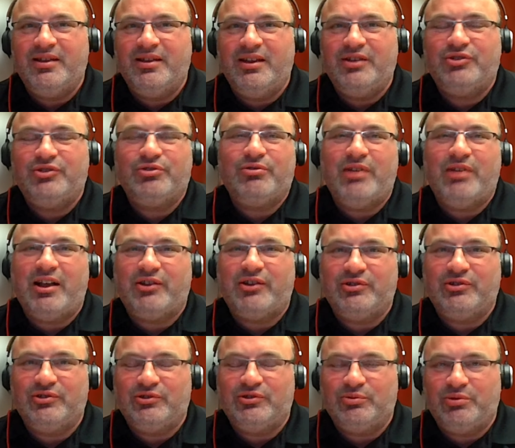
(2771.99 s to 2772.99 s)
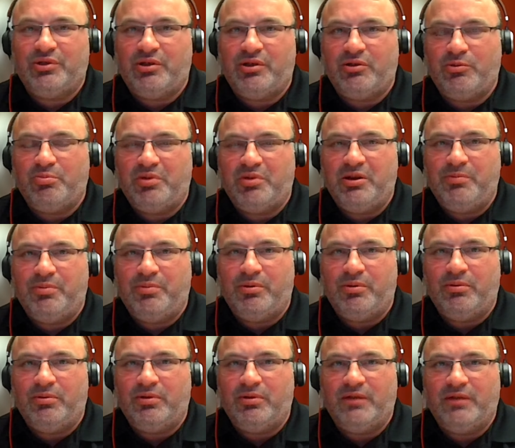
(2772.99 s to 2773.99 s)
interactions with other
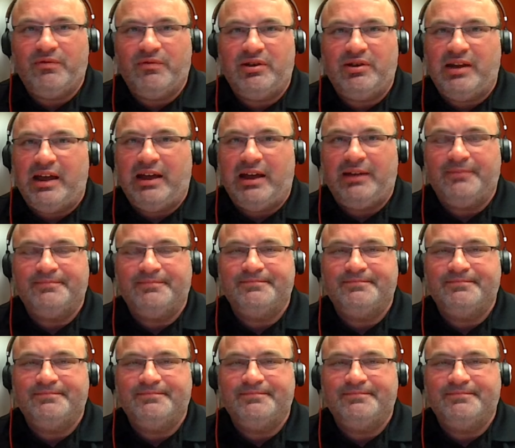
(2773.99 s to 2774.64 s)
people every day.